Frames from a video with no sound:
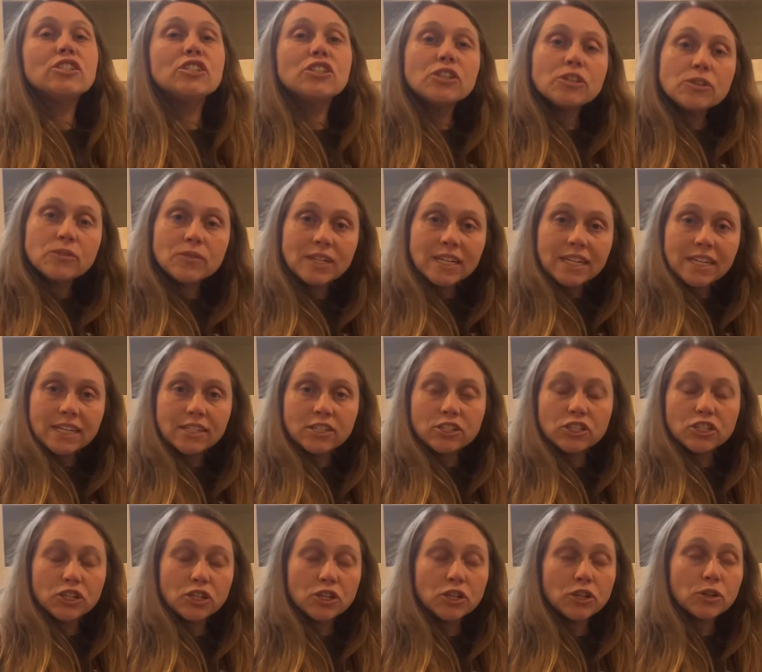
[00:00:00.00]
do need
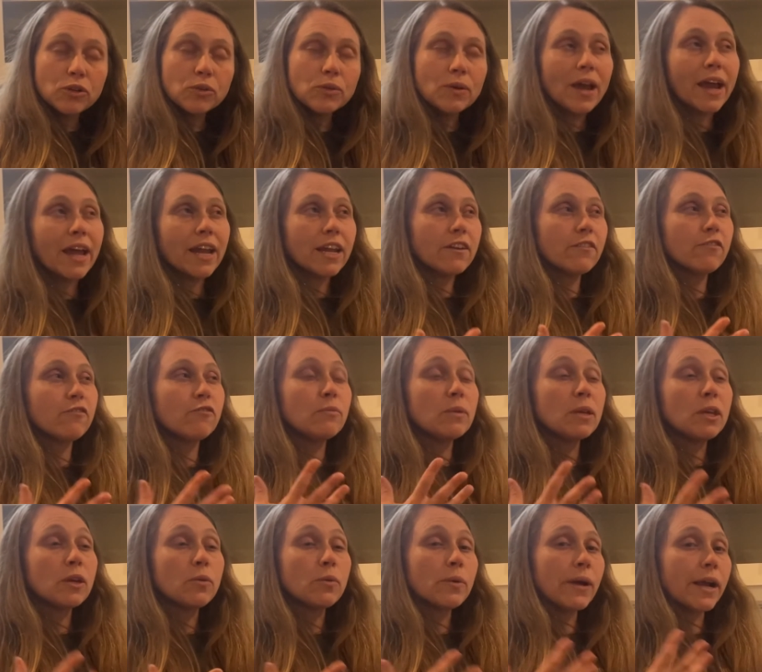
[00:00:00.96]
to kind of
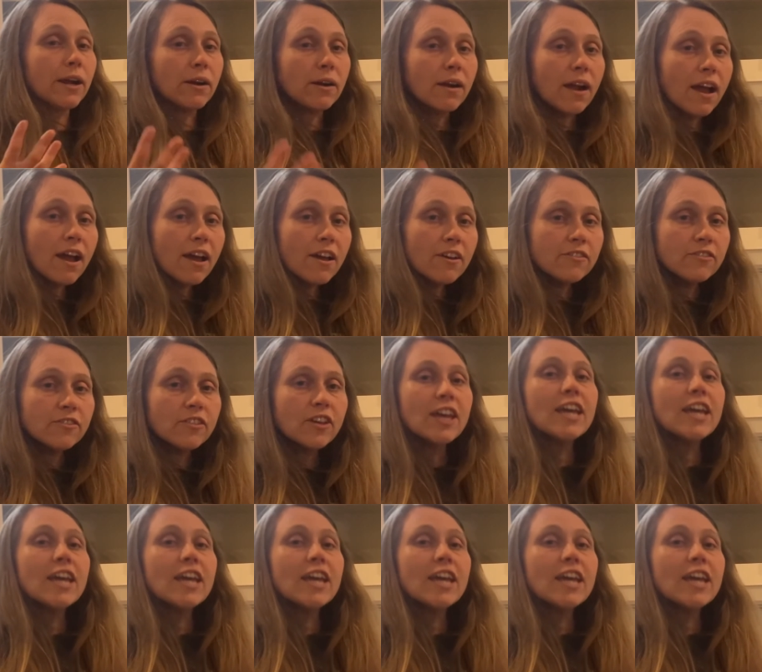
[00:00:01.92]
be aware of